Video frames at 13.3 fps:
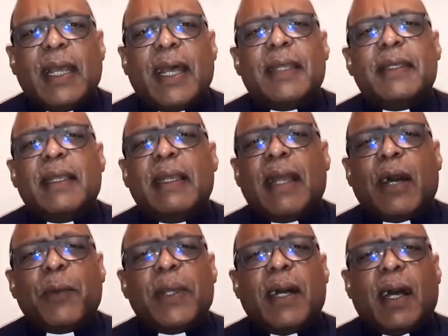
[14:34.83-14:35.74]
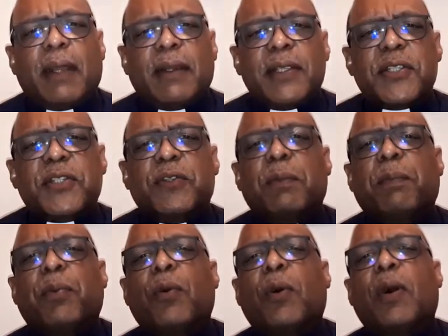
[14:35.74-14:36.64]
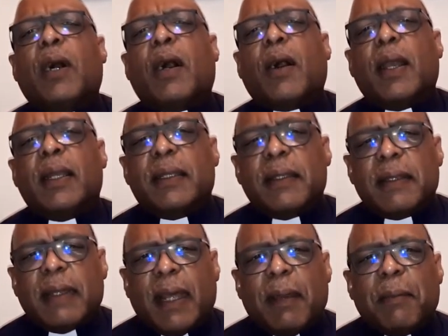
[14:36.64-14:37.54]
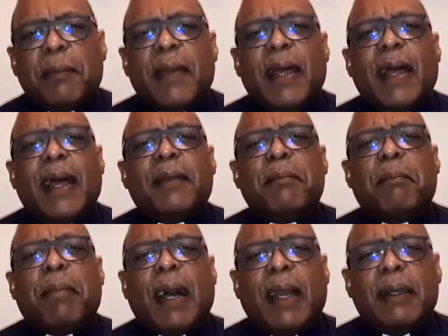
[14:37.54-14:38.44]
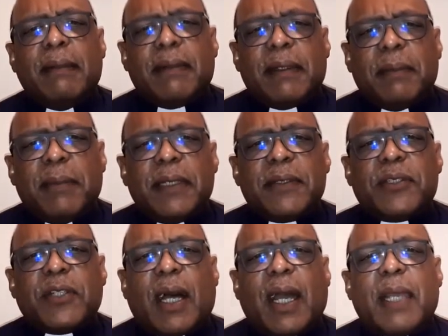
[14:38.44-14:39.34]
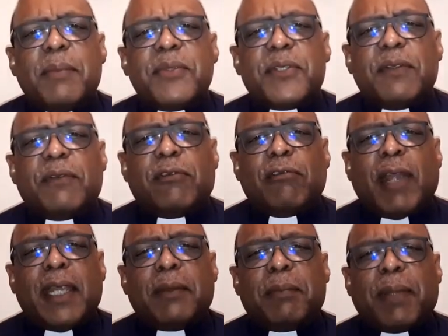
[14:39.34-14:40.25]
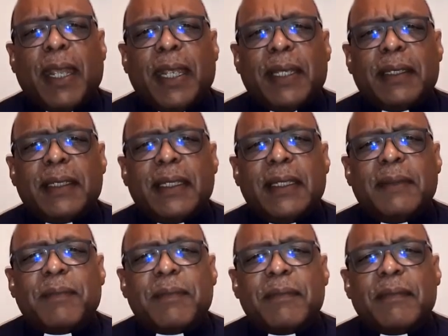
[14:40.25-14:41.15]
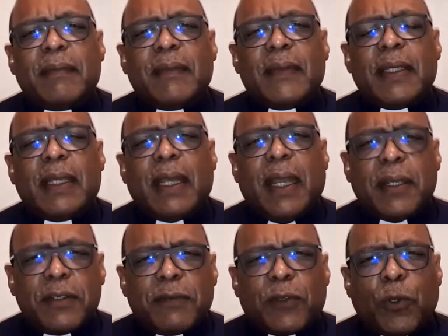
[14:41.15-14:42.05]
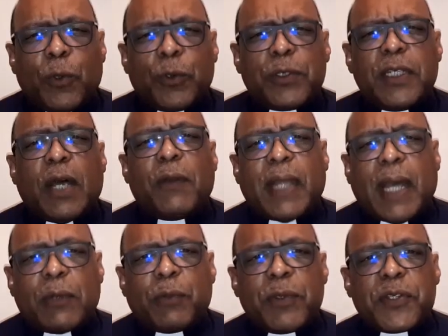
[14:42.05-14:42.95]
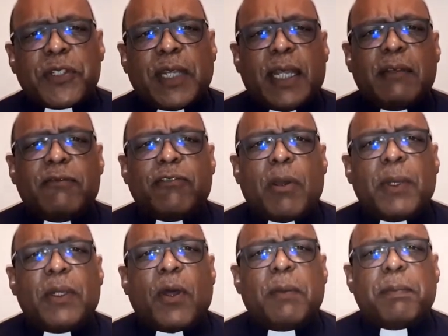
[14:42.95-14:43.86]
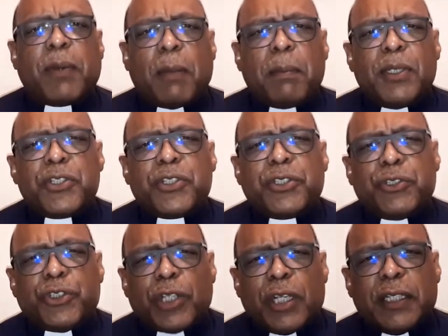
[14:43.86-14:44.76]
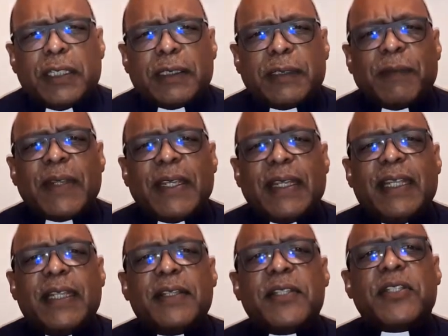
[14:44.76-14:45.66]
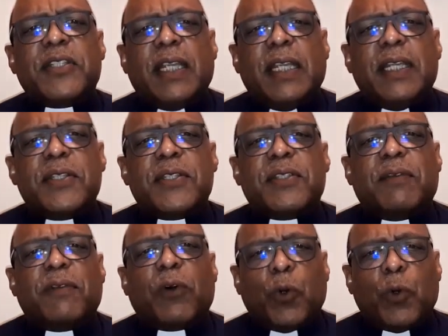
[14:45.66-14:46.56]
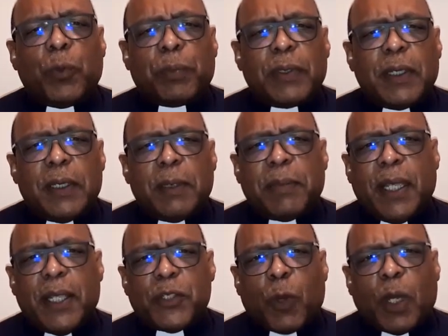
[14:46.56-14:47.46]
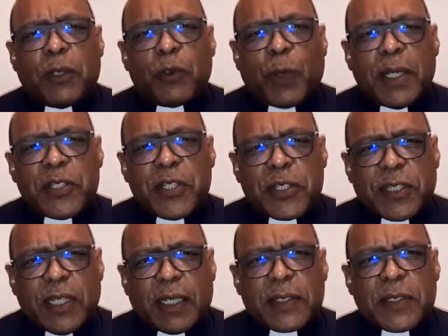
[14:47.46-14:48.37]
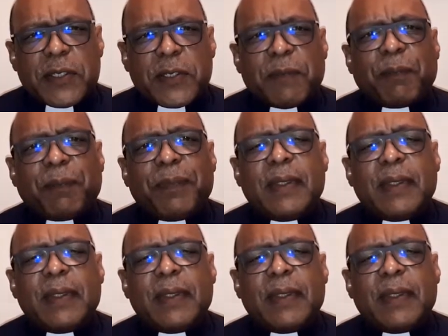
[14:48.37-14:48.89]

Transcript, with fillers: and allowing others to pour oil on them and bind them in times of great pain. End of quote. Now that was taken from an unpublished journal in Seeds of Hope, page 126.